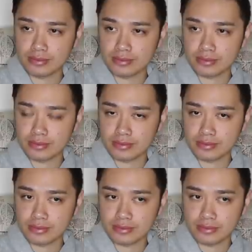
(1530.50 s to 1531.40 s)

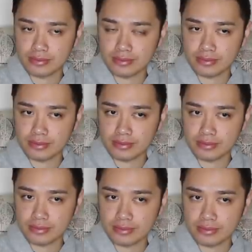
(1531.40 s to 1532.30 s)

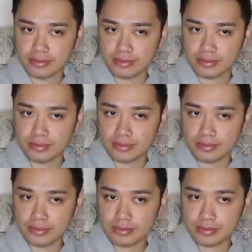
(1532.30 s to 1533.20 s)

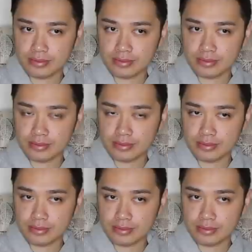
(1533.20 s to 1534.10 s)

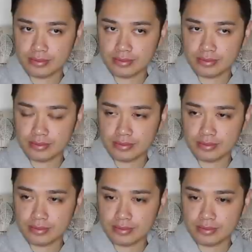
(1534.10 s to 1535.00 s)

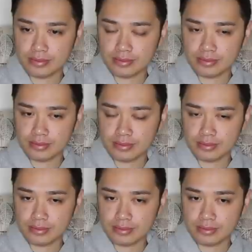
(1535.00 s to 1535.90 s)

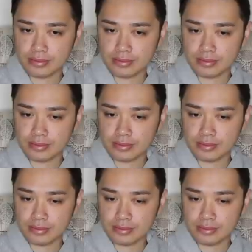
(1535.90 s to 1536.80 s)

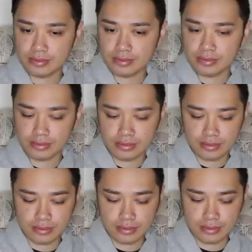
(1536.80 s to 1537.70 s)
[no speech]